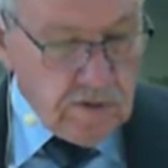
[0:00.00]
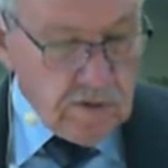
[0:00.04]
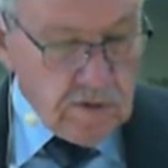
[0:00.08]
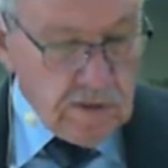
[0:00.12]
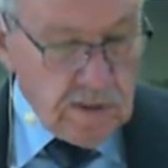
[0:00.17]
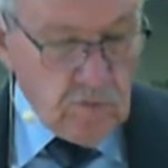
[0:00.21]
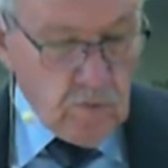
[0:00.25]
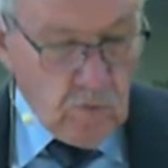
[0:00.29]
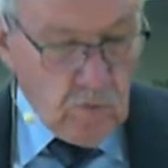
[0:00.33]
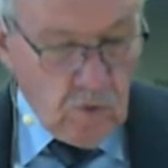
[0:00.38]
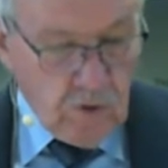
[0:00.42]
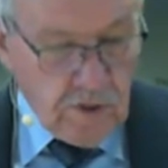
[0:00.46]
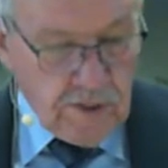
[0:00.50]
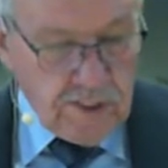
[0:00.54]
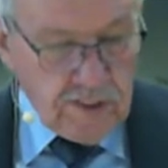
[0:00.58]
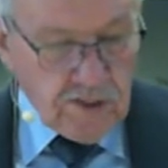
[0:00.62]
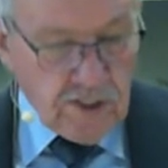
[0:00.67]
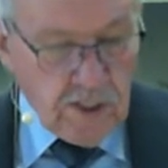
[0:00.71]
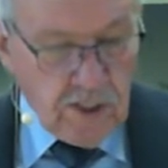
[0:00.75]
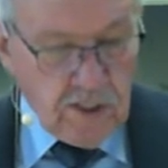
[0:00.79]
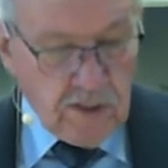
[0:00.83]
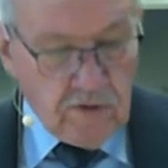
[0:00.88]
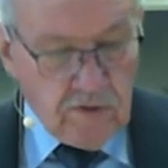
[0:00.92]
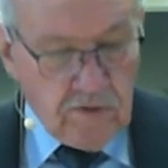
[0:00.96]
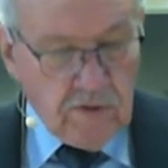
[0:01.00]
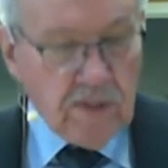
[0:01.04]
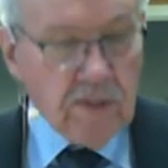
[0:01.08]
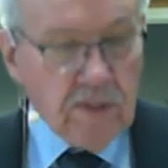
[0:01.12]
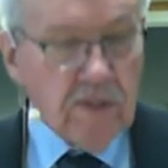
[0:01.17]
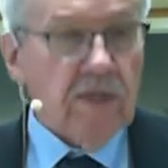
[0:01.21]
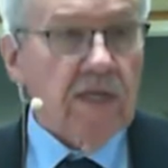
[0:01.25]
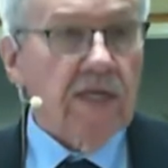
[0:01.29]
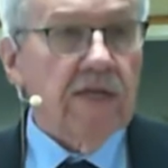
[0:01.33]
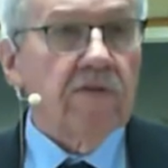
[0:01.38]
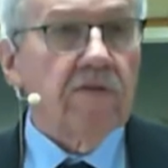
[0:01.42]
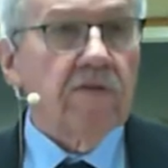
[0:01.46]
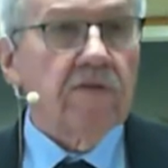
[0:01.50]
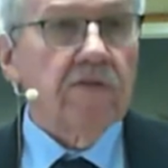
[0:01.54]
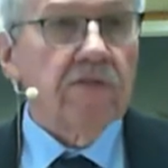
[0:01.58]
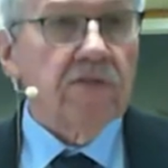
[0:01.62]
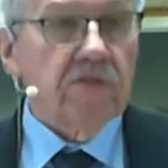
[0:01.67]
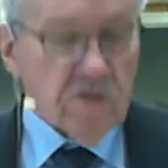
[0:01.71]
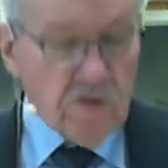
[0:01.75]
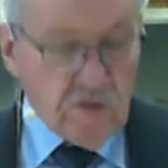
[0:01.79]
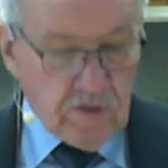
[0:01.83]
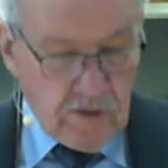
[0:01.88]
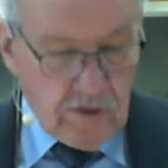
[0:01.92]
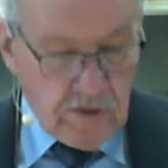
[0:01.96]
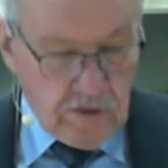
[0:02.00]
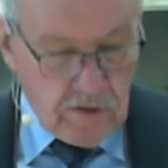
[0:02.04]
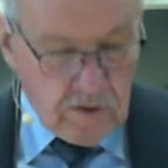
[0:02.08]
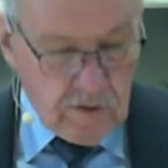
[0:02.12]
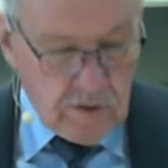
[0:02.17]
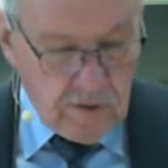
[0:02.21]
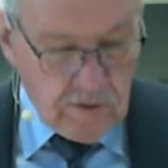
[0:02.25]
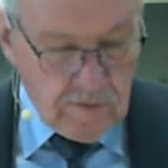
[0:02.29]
and one is hungry and another is drunk.